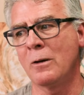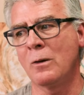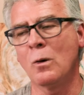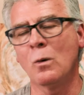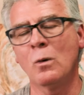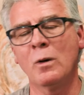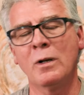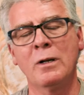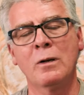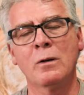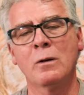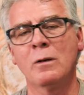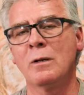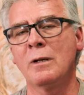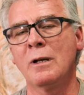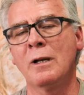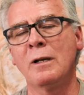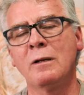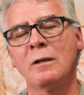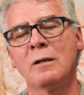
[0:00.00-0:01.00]
to go in there and,
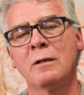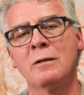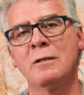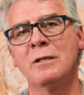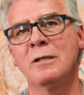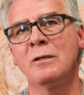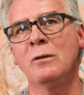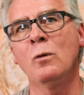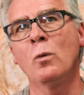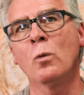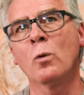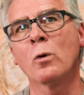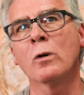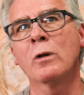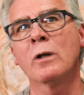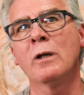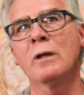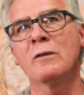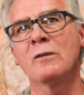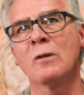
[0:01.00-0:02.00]
and continue
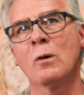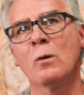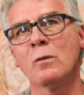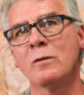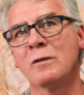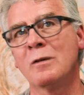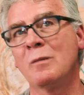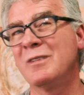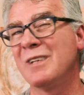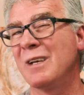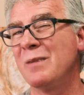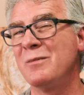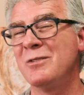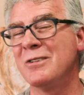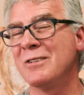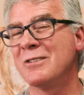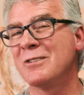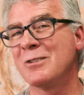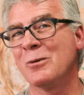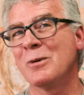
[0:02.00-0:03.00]
working. So sometimes
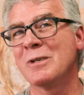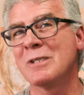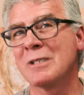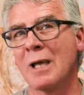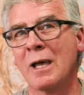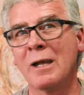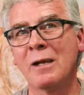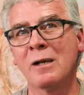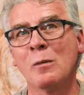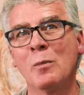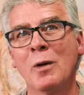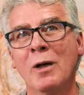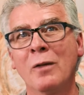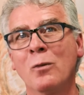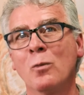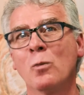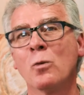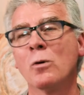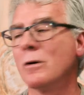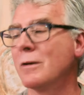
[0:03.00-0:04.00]
you're so excited about
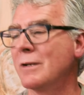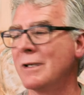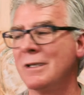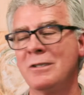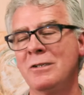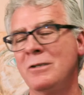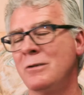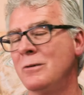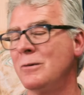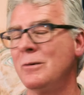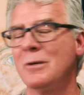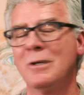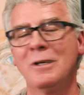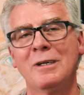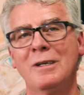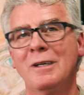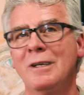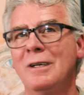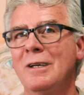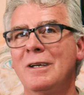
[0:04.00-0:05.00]
the work that you,
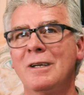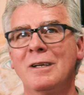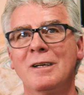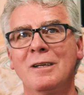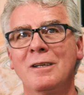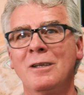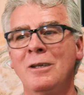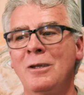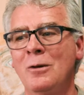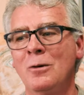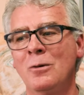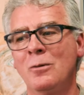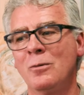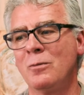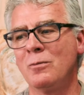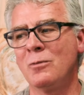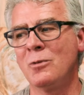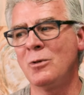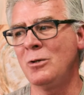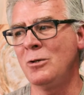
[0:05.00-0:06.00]
you know,
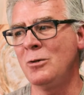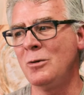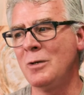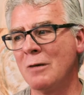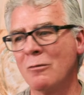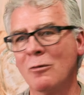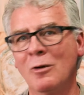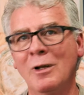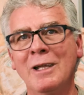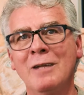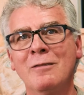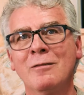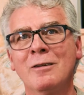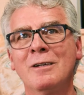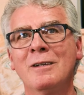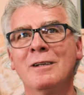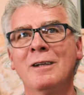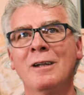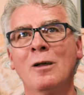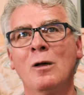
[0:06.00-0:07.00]
you never leave
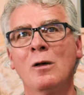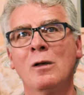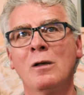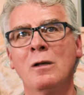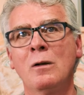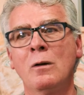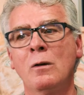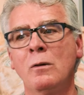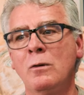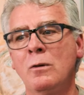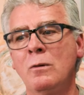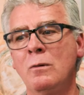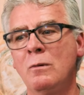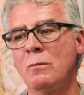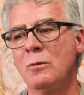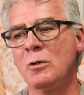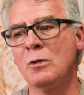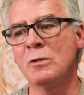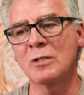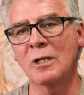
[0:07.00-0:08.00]
it. it you know, you,
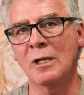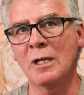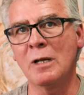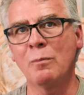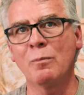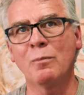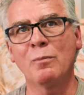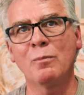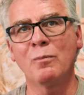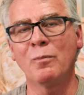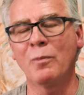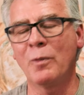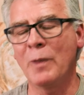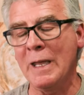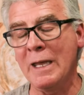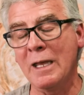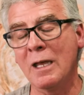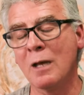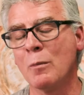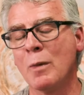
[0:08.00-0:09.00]
you sleep
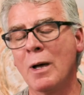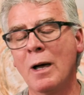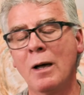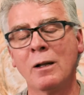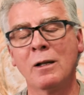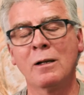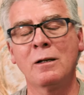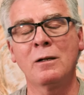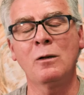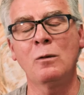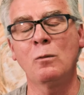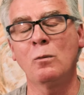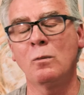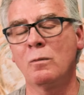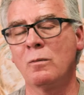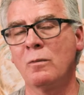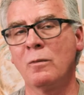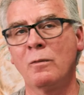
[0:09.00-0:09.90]
thinking about it. You,